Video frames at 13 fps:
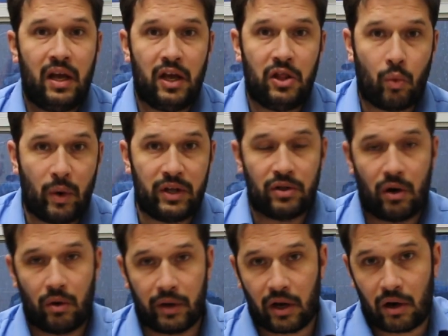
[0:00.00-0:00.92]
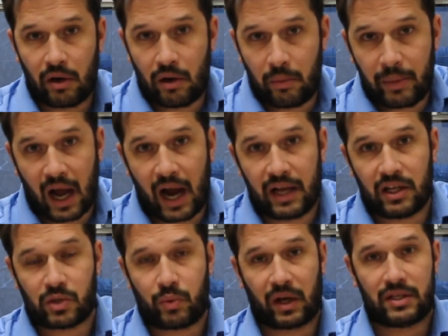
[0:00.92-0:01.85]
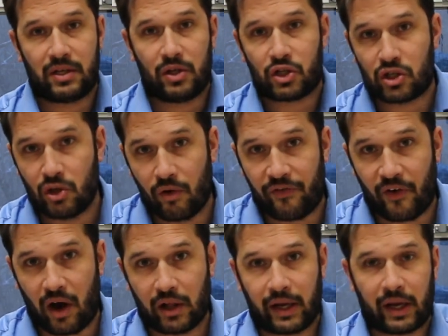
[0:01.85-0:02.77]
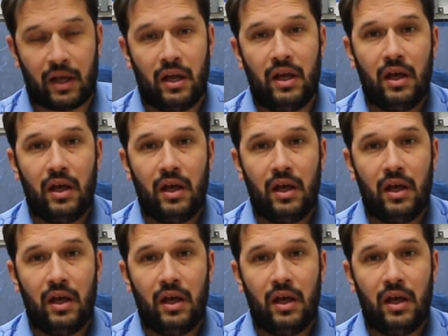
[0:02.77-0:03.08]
in the window here behind us. We can see the snow falling.